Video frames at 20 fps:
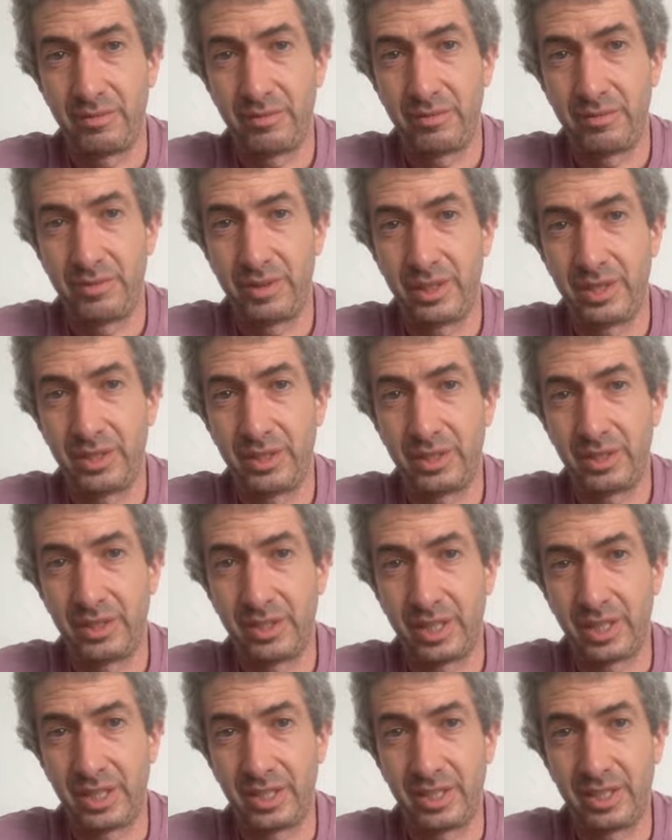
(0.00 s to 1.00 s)
feel
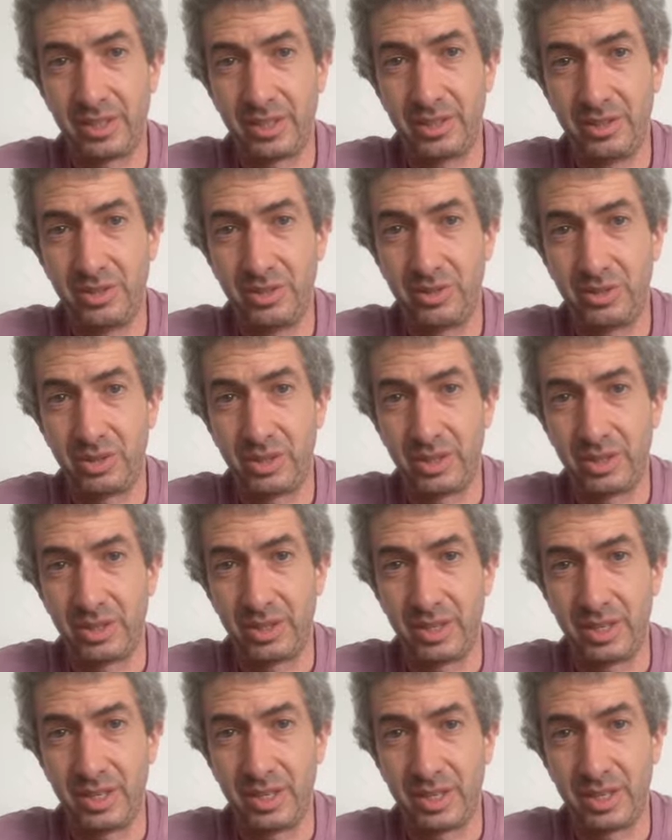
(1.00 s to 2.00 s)
like you
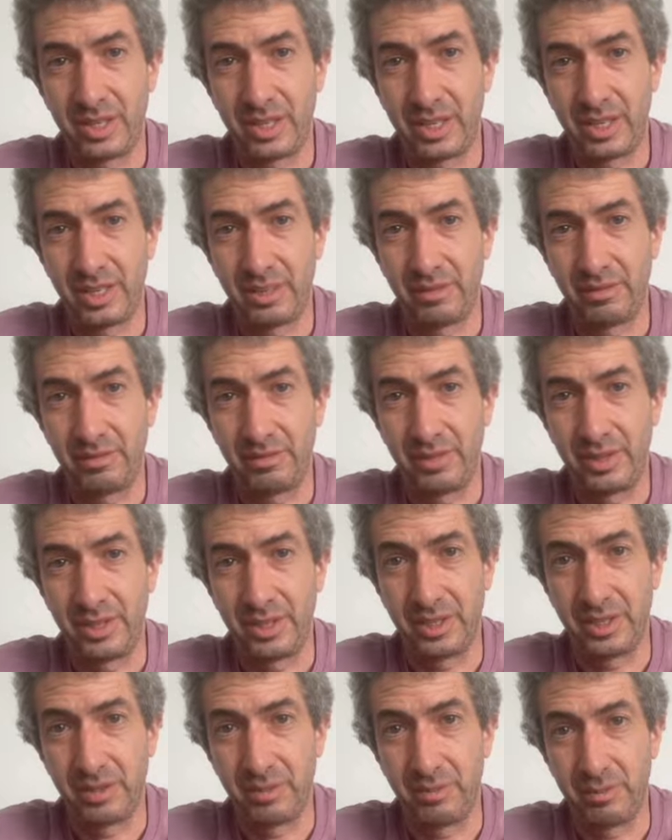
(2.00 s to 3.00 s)
could have
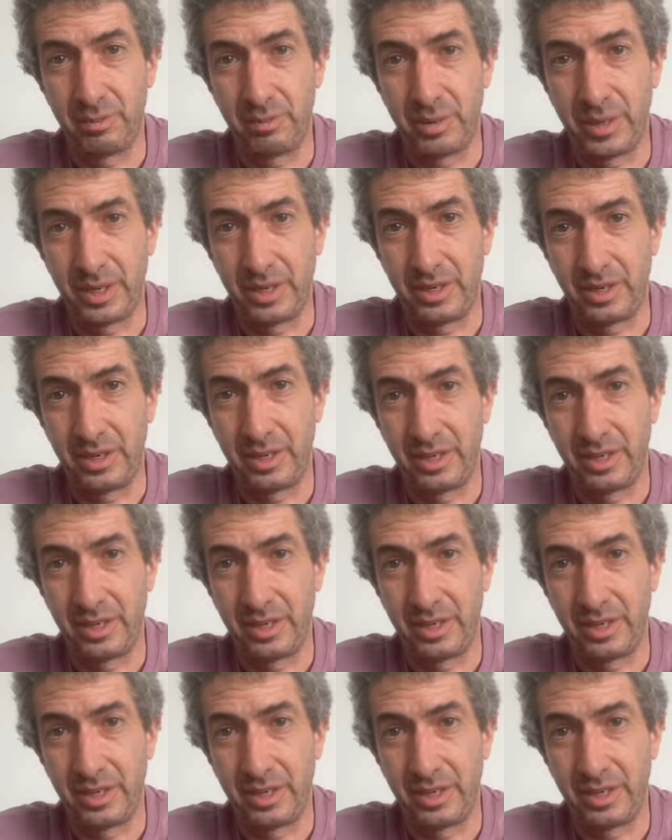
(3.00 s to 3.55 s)
done better?